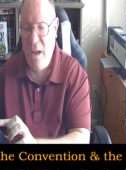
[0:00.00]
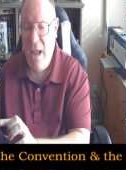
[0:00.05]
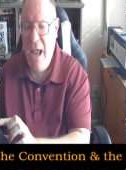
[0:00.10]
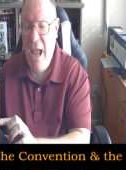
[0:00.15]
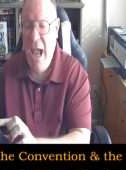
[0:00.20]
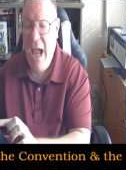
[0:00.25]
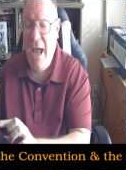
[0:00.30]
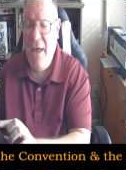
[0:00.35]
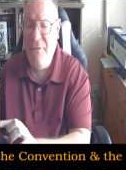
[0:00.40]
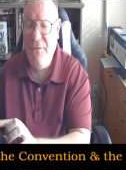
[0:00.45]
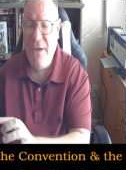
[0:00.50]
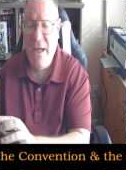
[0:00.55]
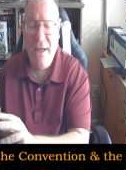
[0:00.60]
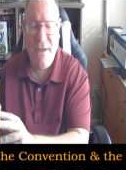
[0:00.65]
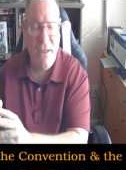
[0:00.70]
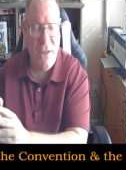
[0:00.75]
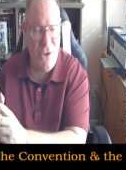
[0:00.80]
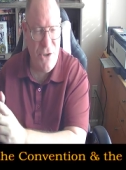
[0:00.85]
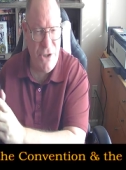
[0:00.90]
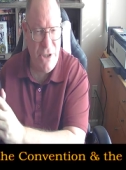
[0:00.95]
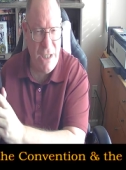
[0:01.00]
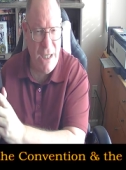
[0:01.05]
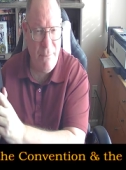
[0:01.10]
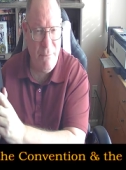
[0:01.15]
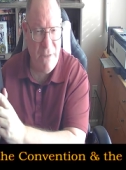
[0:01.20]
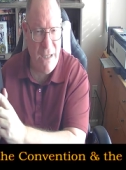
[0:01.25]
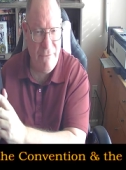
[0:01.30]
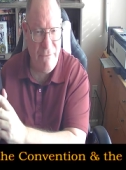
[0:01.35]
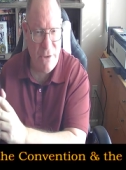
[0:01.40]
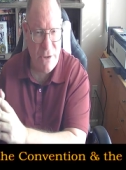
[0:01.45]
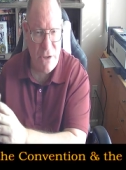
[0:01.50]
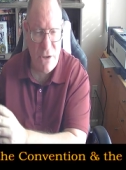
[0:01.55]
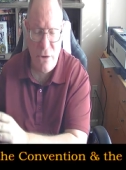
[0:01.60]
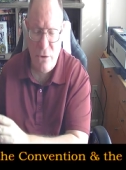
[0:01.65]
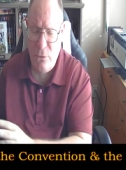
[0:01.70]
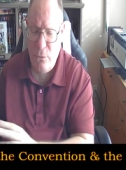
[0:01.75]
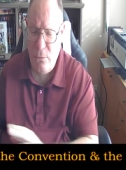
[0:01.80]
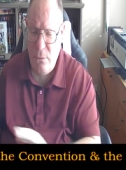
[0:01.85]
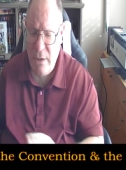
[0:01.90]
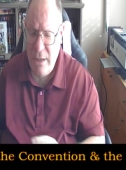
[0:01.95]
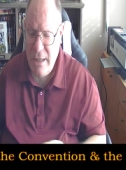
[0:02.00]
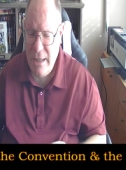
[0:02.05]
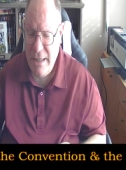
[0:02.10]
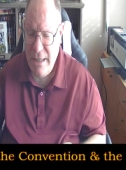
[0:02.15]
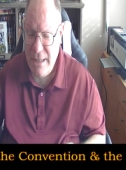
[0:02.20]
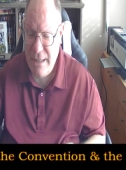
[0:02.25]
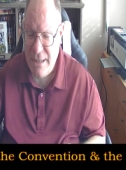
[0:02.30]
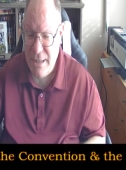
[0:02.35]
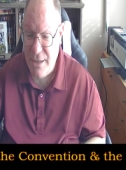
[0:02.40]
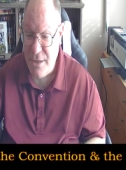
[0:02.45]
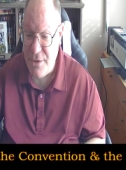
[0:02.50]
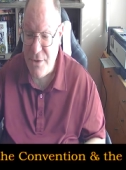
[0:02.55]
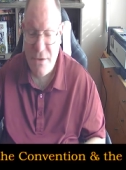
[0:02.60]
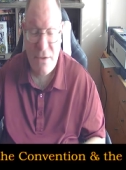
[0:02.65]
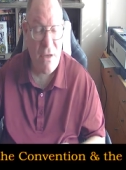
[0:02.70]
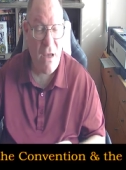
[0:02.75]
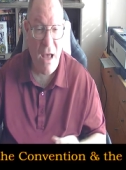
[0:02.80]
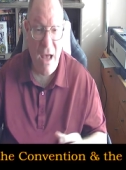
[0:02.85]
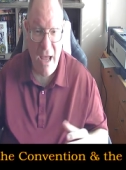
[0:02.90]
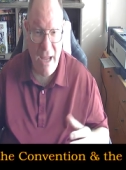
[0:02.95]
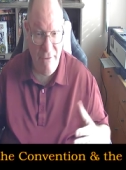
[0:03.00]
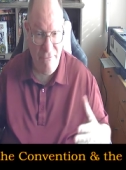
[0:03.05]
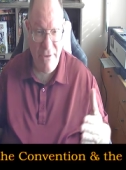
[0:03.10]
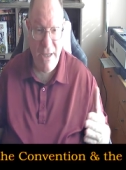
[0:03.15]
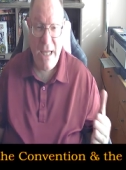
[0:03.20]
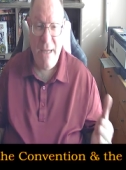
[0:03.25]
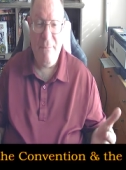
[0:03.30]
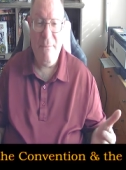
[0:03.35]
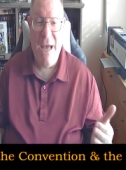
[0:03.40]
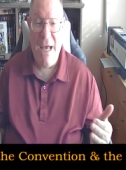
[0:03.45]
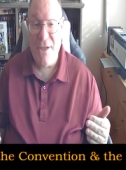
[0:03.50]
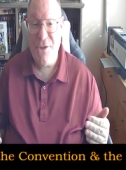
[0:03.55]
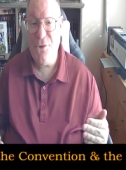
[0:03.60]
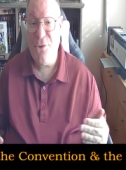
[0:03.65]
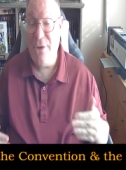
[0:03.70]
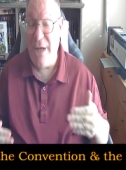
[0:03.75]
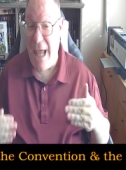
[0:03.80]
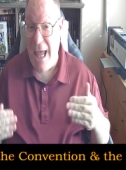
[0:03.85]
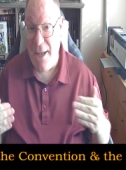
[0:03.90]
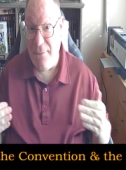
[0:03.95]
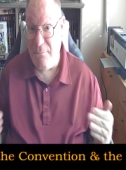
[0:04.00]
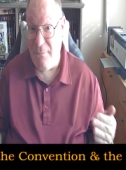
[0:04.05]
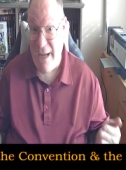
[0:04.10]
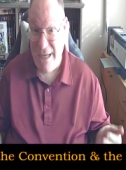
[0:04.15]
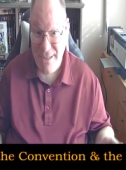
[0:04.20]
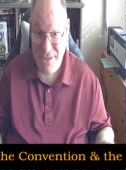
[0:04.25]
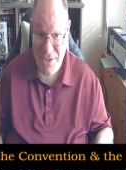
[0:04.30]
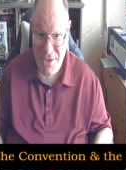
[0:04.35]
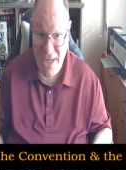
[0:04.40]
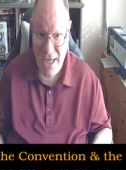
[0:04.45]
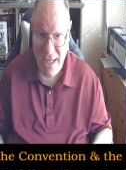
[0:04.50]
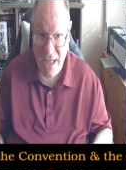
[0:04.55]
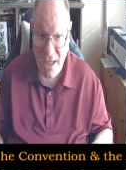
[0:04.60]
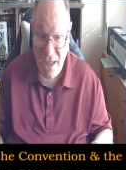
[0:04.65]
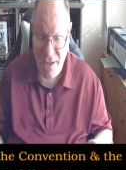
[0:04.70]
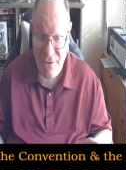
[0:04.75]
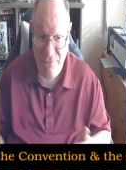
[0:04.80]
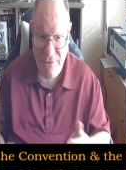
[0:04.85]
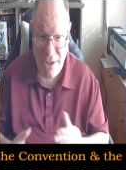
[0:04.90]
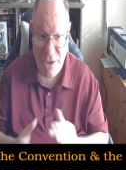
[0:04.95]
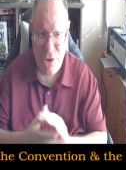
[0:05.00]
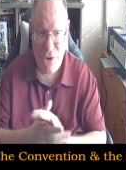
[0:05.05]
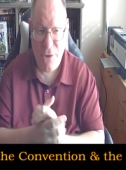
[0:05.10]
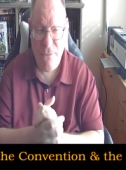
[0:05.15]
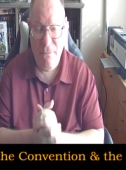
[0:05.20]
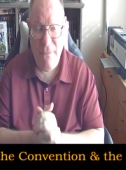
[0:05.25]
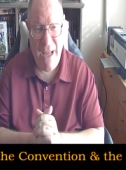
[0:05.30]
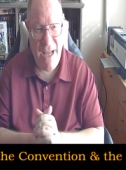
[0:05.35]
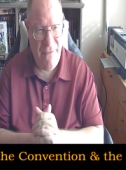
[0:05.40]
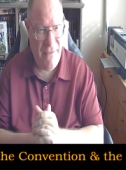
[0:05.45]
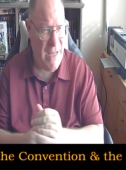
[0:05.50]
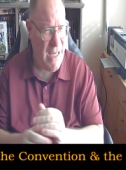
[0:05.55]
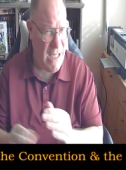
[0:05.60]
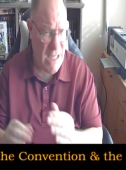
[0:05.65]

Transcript: and then GM level 2 is I've game mastered at my second convention, and they keep